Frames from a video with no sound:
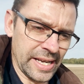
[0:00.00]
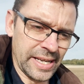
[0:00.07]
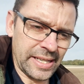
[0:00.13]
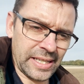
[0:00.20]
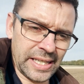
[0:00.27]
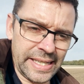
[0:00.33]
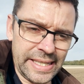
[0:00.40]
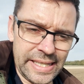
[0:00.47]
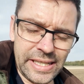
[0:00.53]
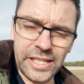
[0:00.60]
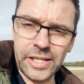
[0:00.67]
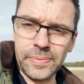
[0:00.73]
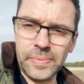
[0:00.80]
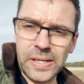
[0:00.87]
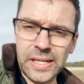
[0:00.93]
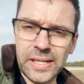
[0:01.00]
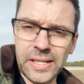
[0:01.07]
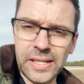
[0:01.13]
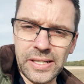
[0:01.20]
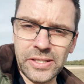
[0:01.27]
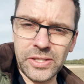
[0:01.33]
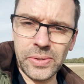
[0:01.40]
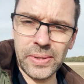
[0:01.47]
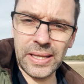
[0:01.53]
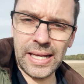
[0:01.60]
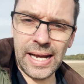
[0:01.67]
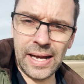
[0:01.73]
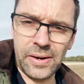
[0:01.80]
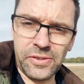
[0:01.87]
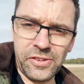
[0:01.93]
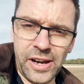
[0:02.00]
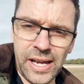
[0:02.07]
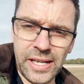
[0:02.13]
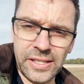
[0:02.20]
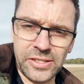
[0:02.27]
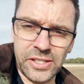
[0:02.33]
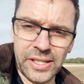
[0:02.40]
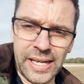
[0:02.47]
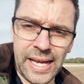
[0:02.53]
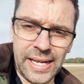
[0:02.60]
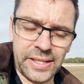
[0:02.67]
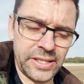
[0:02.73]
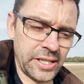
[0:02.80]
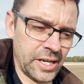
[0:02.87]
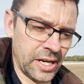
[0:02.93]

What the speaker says: cleaning them to allow rain to get